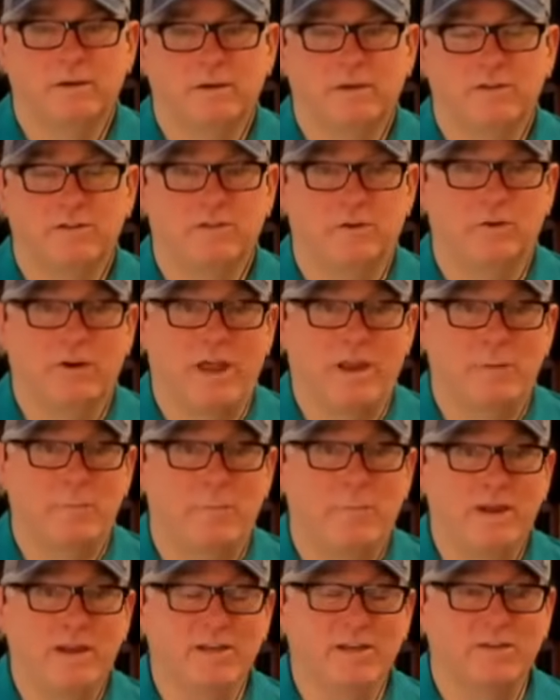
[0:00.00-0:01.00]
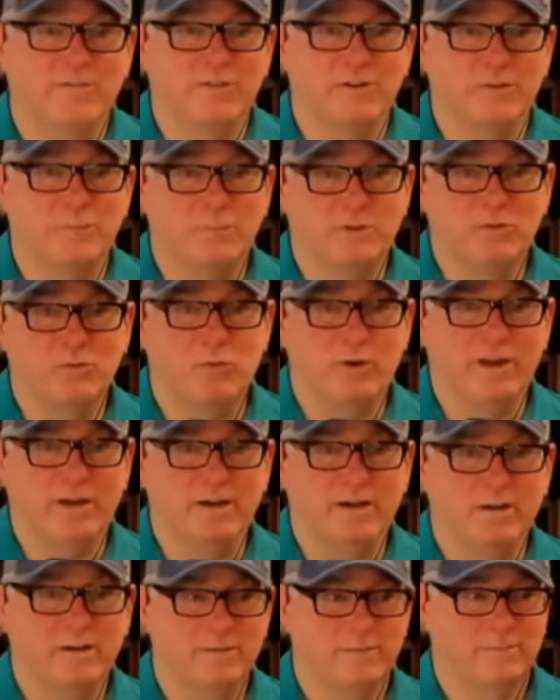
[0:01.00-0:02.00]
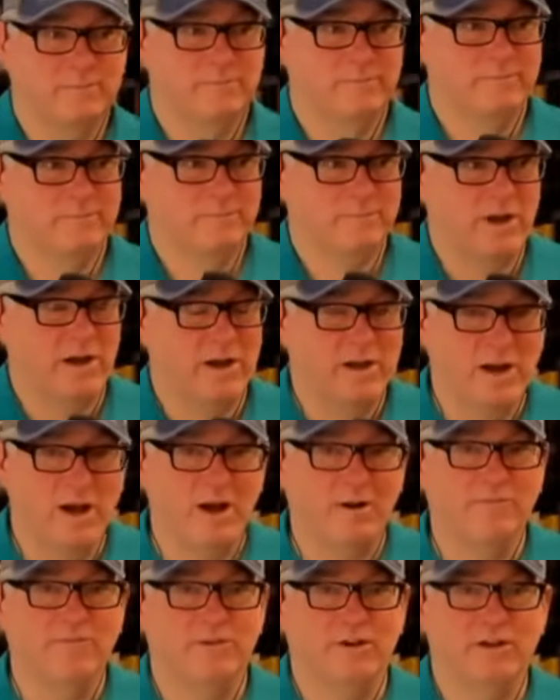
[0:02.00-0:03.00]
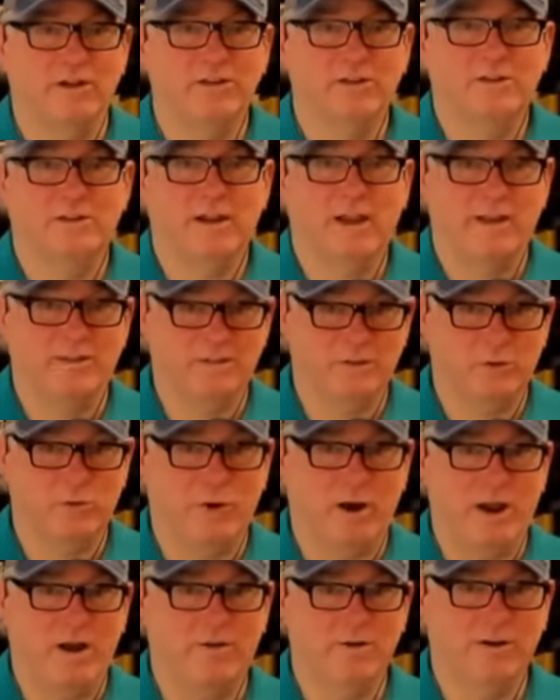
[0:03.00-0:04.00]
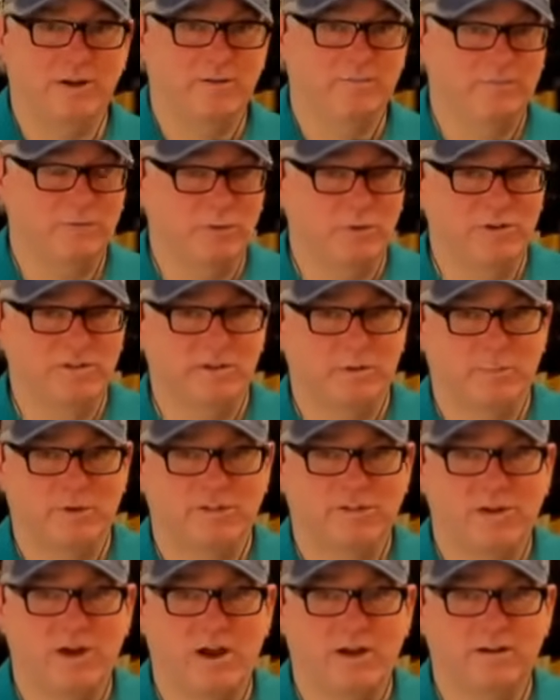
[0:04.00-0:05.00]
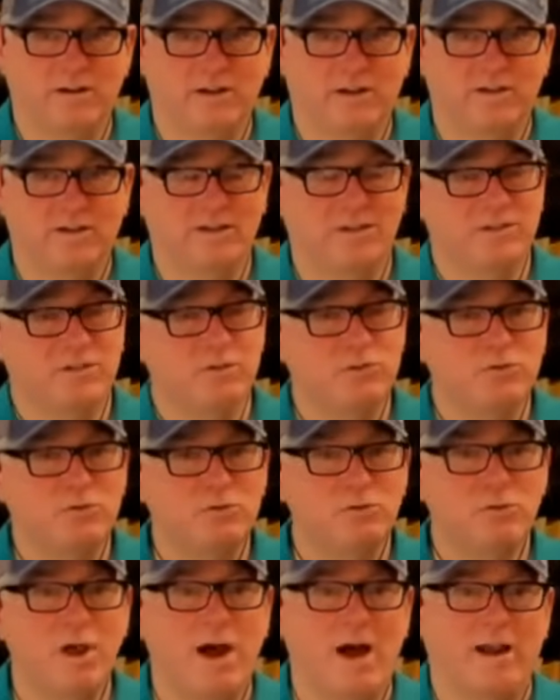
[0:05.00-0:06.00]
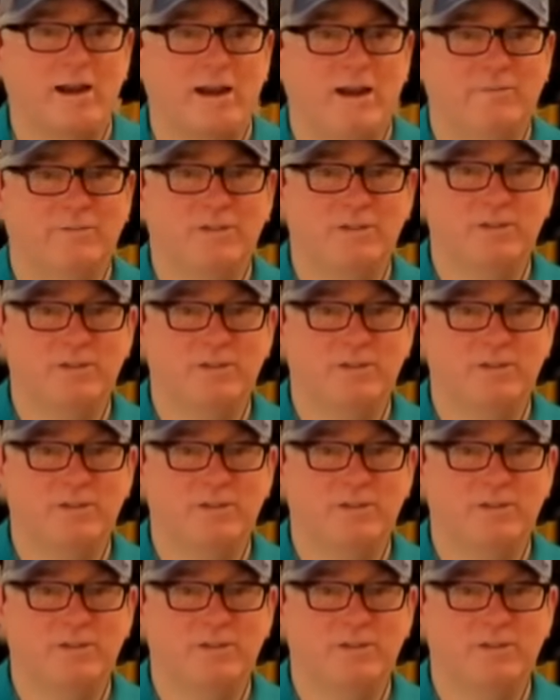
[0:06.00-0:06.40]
So now the big difference between a conflict as a ground and forensic misconduct is you do not have to